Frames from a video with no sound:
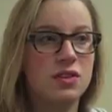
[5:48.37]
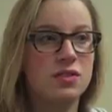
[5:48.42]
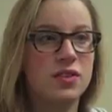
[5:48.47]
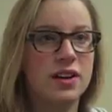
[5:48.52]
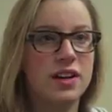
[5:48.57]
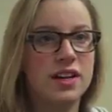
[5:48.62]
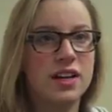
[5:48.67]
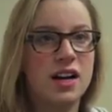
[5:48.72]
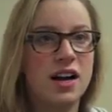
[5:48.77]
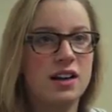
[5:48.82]

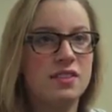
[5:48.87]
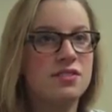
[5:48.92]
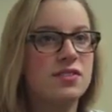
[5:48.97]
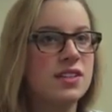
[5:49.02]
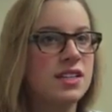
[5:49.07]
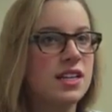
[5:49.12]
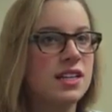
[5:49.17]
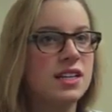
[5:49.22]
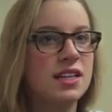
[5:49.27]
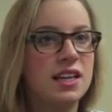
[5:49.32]
very
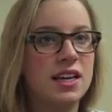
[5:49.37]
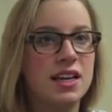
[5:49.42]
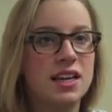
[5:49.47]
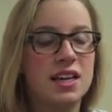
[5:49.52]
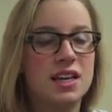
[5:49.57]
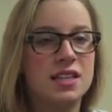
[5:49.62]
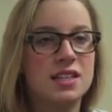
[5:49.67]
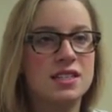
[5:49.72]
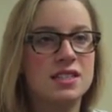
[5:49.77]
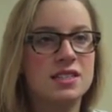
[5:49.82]
confident
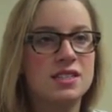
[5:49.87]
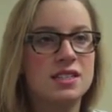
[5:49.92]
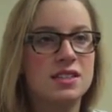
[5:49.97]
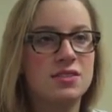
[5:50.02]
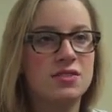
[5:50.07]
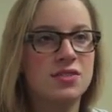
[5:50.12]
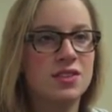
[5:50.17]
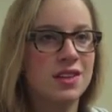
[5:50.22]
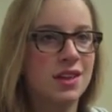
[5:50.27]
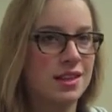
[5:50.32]
and
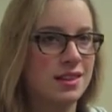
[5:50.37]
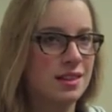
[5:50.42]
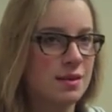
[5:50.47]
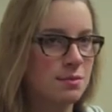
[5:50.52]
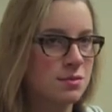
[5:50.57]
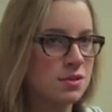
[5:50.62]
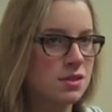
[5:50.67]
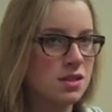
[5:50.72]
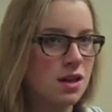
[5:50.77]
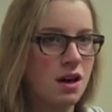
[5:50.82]
feel like
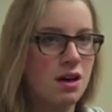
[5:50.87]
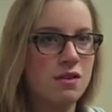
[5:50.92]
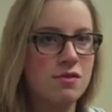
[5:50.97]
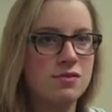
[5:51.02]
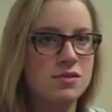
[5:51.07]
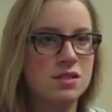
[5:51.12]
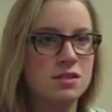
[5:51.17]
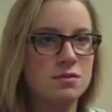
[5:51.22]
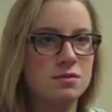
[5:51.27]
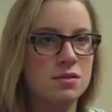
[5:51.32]

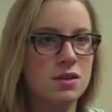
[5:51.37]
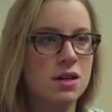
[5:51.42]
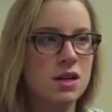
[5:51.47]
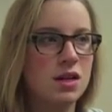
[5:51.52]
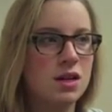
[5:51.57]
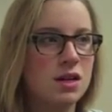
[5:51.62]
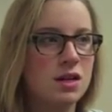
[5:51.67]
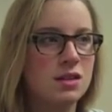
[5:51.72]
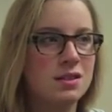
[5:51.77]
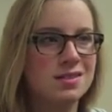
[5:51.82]
themselves and
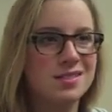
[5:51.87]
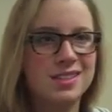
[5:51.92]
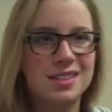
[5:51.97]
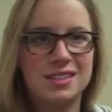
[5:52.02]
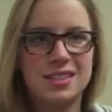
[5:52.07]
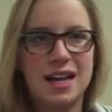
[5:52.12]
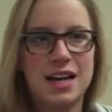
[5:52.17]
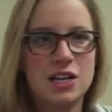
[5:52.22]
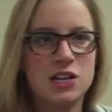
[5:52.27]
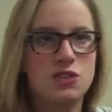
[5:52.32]

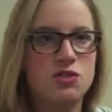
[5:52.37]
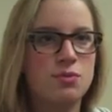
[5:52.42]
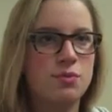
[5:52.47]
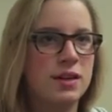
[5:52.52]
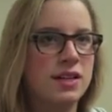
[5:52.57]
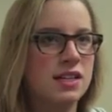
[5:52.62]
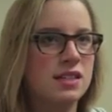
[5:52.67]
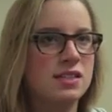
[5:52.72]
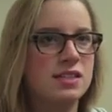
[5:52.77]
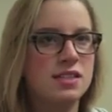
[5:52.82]
detached from
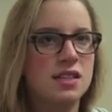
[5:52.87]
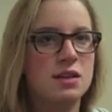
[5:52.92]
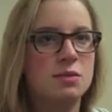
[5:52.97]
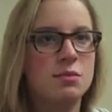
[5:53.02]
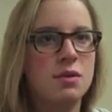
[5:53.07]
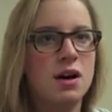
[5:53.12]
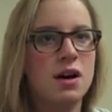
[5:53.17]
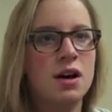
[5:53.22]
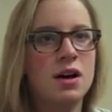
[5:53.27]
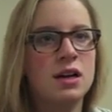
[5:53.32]
any
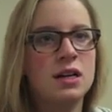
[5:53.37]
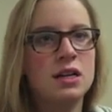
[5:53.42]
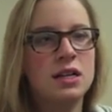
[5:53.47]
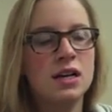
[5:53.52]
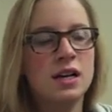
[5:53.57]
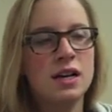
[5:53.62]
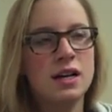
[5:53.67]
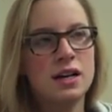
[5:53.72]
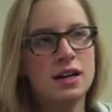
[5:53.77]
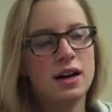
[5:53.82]
stigma
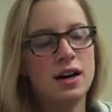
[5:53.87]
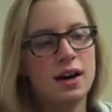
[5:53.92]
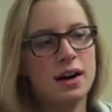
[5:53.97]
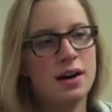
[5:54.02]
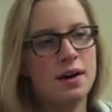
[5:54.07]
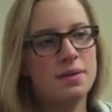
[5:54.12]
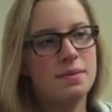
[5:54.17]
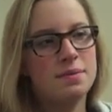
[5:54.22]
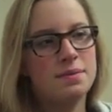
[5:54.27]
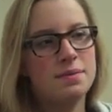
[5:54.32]

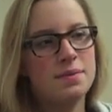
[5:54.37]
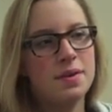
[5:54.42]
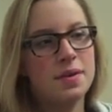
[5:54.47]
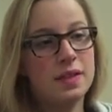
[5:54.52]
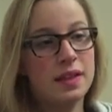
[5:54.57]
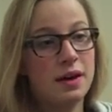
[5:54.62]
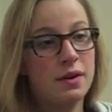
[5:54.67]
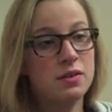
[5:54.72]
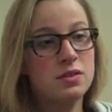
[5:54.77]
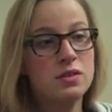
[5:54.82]
um, and
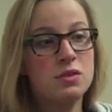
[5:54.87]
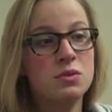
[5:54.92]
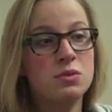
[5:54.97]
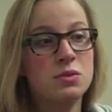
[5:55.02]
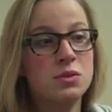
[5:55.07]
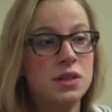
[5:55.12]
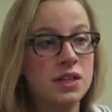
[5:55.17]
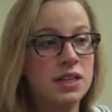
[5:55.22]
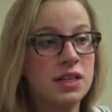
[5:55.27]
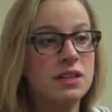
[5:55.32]
that was a
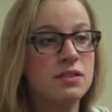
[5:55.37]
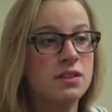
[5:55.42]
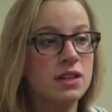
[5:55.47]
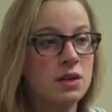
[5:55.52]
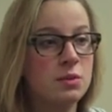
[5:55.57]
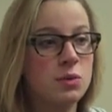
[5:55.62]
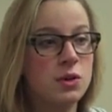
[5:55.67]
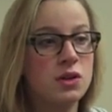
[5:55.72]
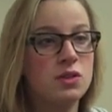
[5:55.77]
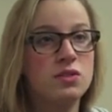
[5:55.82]
really, really
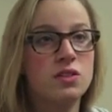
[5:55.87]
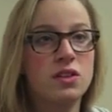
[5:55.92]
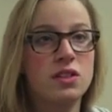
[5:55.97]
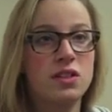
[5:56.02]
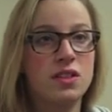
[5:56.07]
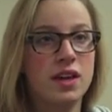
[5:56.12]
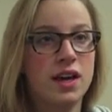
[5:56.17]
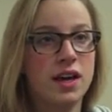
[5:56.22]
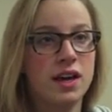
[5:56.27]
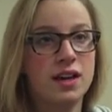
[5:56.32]
beautiful
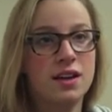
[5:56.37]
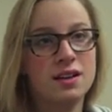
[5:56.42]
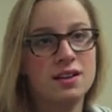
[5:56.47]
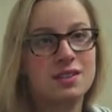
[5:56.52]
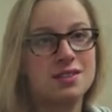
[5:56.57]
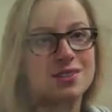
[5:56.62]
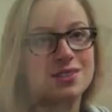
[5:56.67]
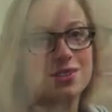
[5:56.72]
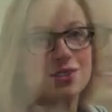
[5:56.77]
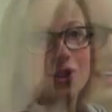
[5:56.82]
thing. For